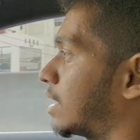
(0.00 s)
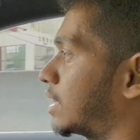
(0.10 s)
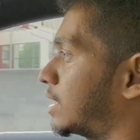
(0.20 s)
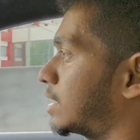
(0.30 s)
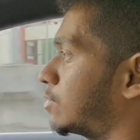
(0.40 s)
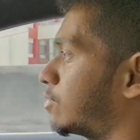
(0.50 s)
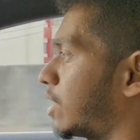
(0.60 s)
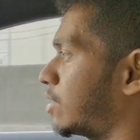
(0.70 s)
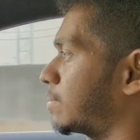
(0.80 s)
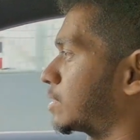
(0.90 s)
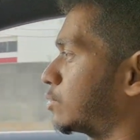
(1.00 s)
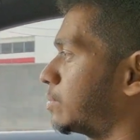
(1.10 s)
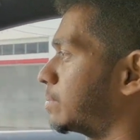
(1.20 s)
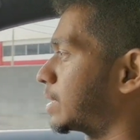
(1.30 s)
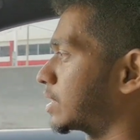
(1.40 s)
I think you very much
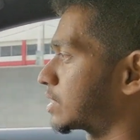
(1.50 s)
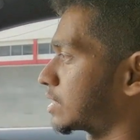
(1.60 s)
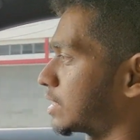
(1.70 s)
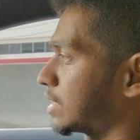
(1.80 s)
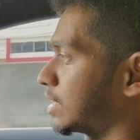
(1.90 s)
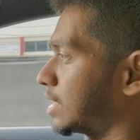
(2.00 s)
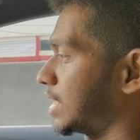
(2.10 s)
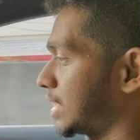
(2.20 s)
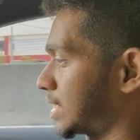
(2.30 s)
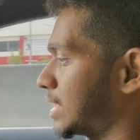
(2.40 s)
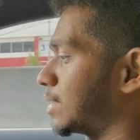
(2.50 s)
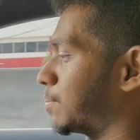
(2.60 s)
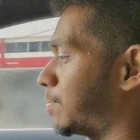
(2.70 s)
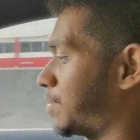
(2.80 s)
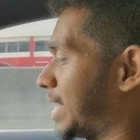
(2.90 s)
would be, because it's
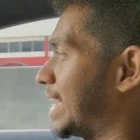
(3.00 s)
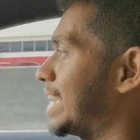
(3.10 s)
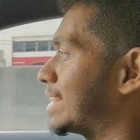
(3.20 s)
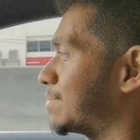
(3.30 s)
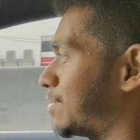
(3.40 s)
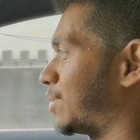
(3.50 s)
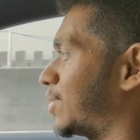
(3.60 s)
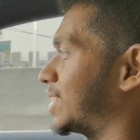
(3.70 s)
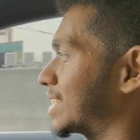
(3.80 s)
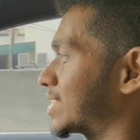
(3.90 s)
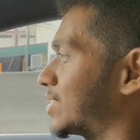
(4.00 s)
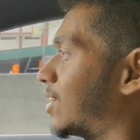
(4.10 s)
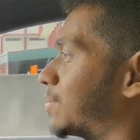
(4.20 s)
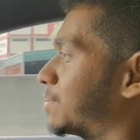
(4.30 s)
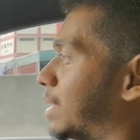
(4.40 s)
still pinpoint
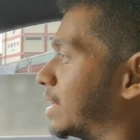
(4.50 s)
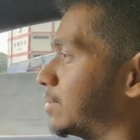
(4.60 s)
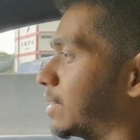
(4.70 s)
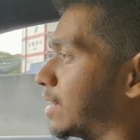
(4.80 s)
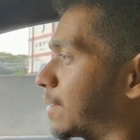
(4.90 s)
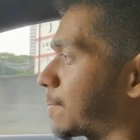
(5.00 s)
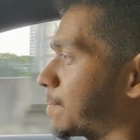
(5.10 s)
sharp, by the way.